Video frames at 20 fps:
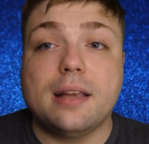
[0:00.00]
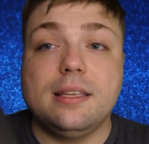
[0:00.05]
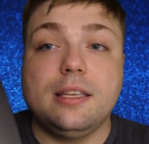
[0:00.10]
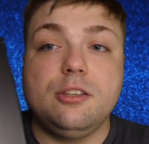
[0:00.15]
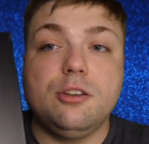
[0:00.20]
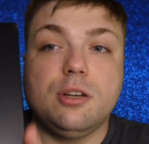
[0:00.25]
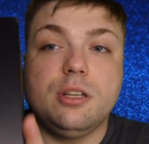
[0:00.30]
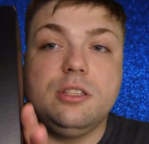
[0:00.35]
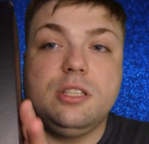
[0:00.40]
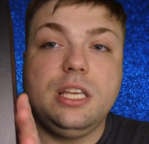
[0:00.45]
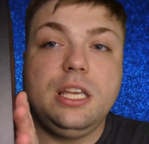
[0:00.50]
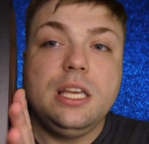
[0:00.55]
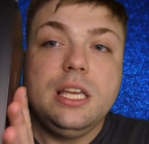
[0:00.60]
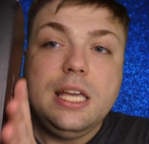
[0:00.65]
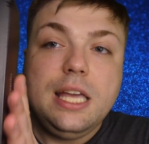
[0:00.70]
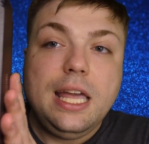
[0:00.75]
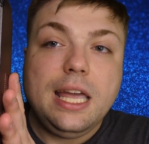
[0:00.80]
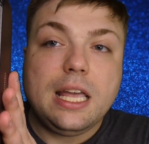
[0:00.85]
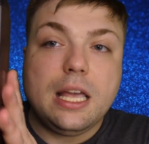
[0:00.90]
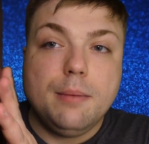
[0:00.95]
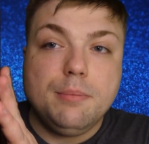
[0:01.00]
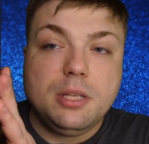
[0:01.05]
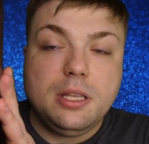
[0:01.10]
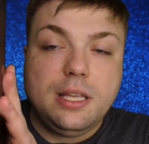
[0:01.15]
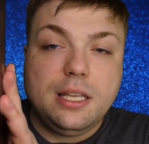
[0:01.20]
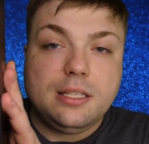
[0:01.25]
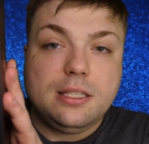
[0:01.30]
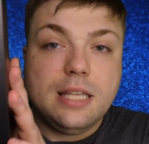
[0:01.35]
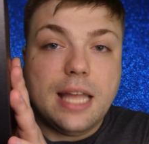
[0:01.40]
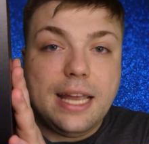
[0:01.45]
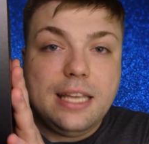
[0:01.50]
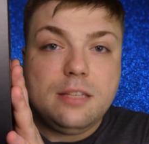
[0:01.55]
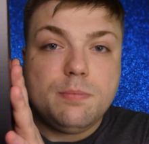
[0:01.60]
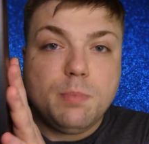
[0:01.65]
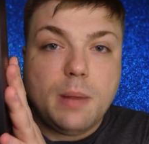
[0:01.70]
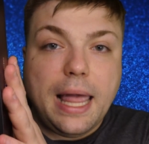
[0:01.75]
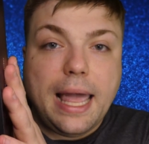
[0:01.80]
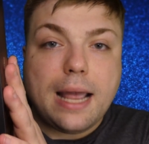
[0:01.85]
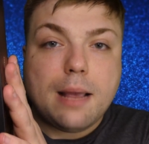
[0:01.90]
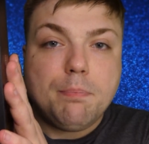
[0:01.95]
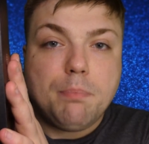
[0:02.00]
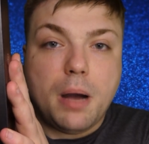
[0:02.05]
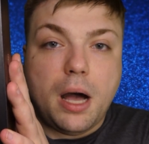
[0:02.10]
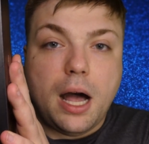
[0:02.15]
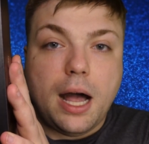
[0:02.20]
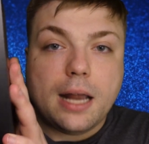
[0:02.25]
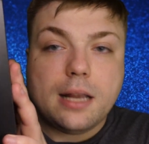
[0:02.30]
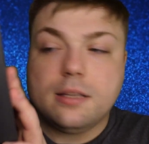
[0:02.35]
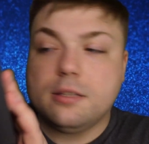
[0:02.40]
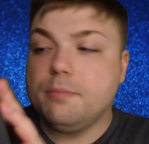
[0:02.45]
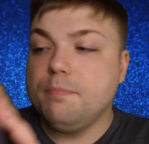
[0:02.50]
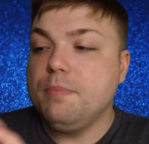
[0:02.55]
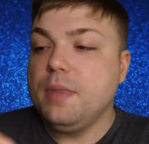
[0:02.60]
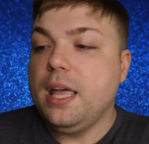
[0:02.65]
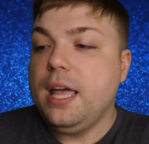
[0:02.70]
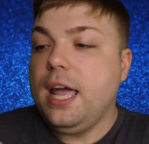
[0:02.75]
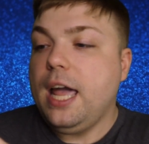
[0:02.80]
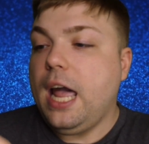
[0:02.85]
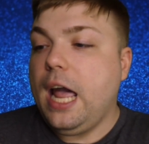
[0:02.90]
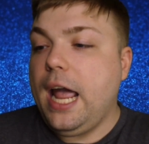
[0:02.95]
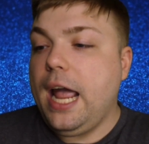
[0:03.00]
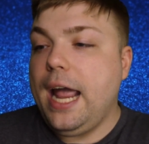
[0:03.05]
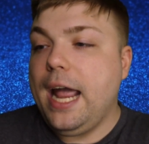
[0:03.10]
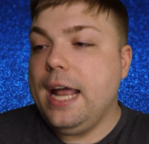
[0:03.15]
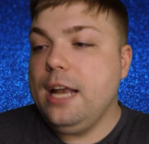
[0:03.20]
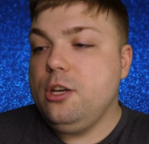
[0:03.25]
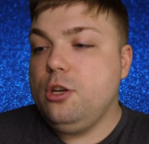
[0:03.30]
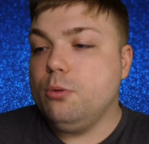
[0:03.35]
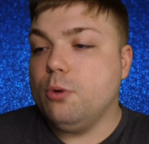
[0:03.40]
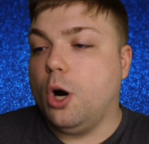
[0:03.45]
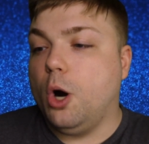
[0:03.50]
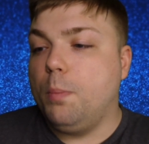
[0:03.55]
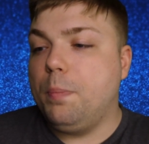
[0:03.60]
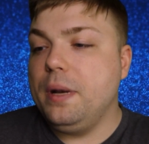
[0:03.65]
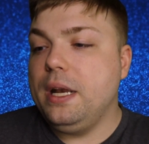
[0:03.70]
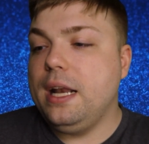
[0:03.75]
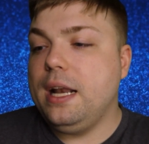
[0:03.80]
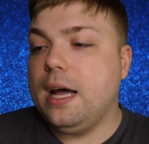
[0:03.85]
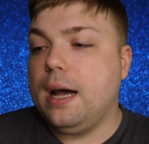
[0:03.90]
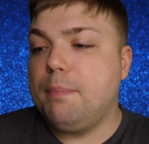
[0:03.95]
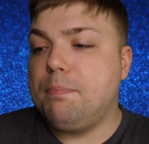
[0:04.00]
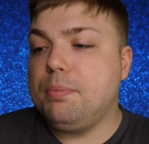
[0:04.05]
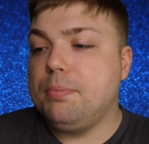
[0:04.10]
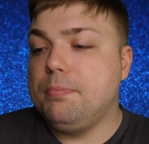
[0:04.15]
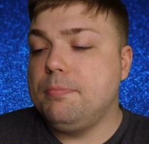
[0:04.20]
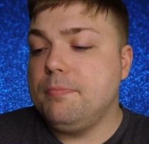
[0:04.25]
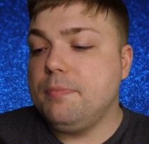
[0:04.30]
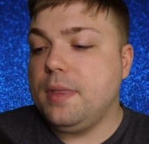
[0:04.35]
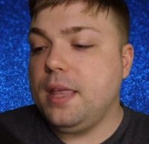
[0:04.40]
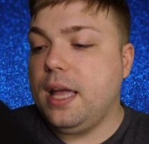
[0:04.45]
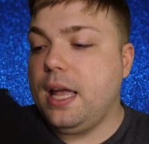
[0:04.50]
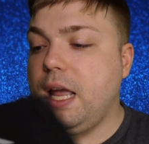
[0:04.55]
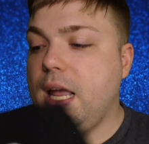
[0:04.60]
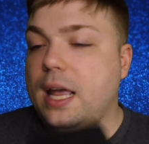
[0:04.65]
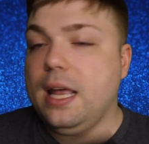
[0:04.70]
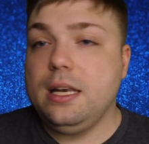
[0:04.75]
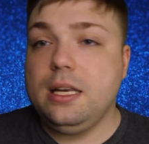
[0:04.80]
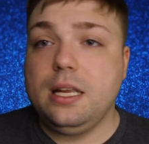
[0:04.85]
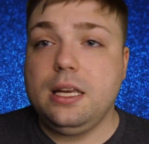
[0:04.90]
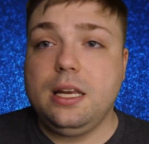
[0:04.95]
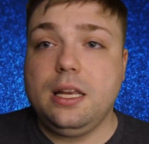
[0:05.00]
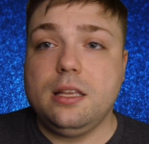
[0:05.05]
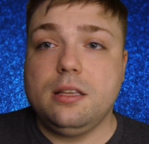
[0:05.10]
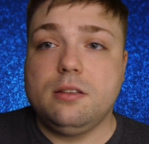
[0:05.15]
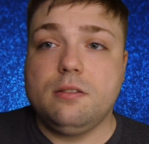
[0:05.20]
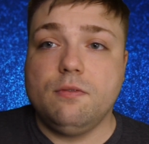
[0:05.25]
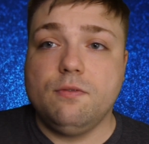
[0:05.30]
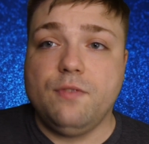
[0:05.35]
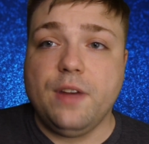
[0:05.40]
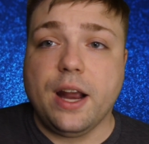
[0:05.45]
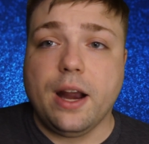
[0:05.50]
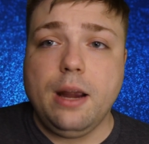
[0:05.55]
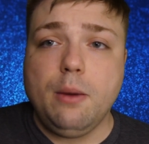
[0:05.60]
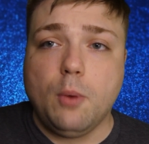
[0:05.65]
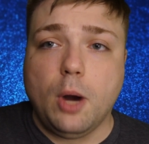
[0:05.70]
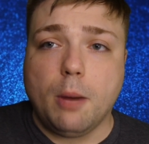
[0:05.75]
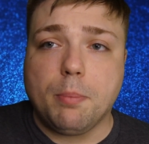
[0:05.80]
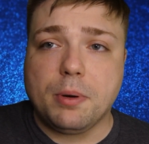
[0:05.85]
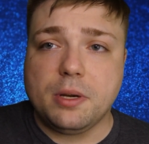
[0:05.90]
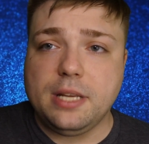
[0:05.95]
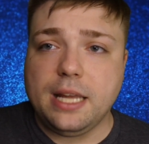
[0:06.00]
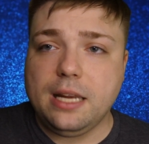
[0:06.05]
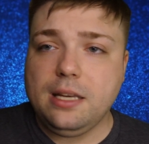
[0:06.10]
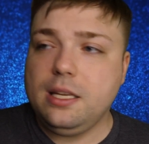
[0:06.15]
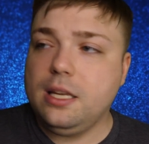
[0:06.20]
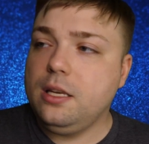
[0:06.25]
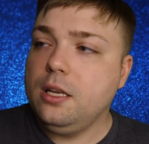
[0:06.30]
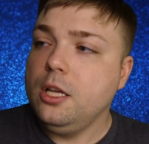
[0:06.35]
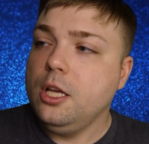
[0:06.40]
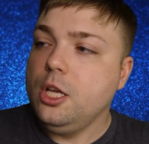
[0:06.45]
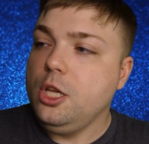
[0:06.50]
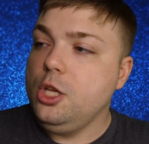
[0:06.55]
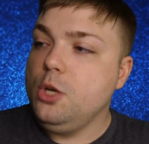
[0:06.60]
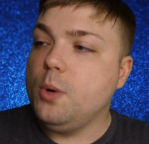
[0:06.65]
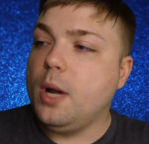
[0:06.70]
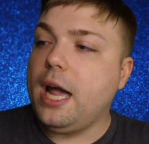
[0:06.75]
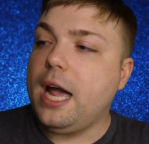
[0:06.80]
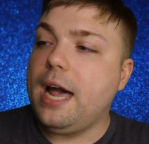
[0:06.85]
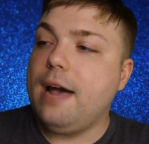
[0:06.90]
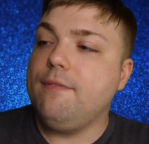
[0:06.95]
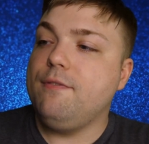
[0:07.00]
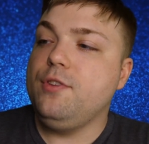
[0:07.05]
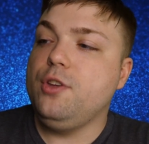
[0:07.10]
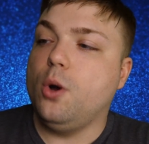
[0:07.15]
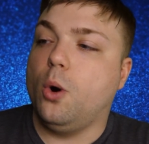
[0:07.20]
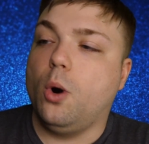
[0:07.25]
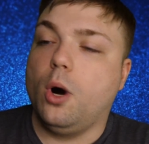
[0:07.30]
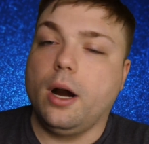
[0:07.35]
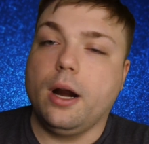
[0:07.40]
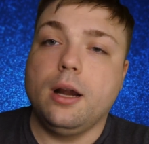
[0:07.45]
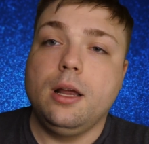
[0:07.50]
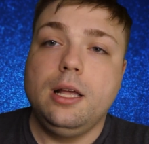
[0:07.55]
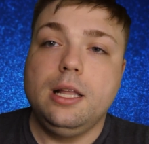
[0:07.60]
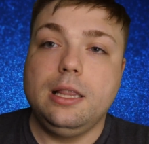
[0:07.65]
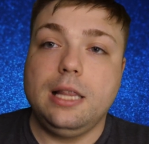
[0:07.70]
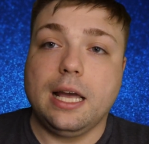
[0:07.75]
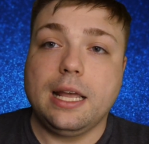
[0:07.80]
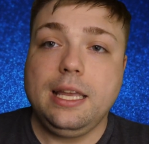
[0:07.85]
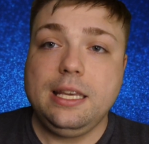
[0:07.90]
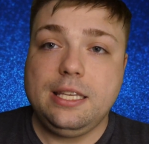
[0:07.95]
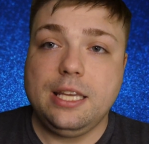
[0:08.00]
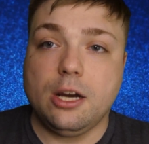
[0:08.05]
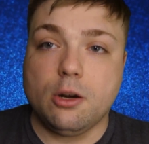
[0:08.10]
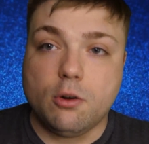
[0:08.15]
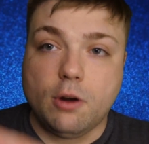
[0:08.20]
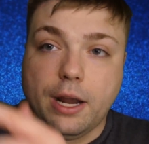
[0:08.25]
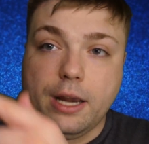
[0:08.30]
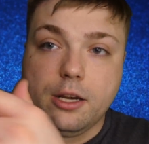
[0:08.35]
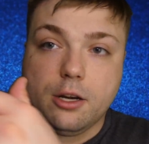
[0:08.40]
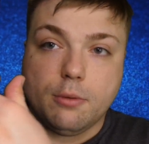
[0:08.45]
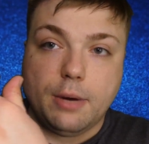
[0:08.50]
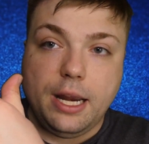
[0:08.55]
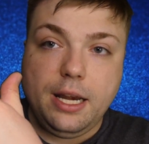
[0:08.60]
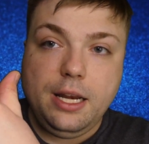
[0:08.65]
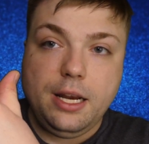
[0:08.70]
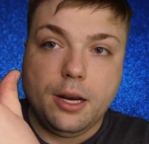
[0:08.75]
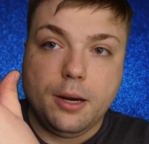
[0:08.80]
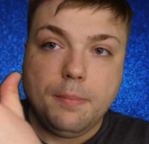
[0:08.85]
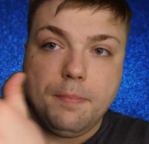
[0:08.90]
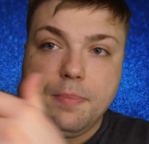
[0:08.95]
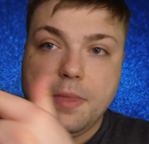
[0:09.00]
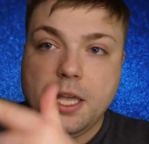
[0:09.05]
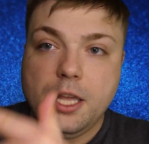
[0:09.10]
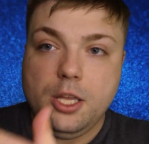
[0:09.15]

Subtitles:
As you can see, it comes in this nice black box. And you open it up and it is very well protected. You have your LuckyTail grinder right here.